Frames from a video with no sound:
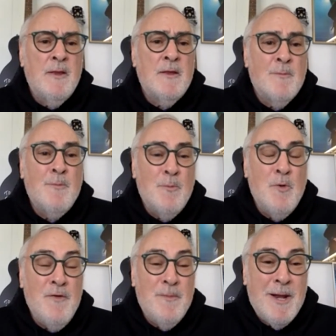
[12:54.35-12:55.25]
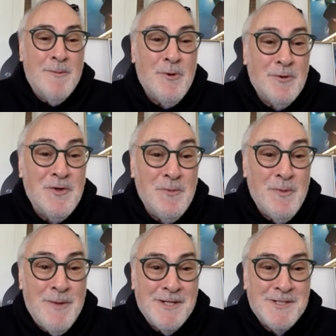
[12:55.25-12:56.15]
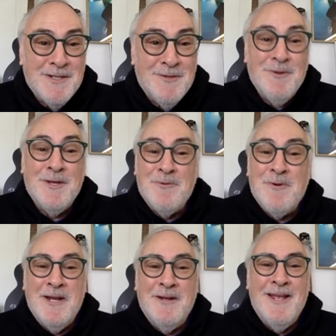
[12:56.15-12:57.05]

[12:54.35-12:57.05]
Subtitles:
There's a movie about him called Supermensch. It's really great.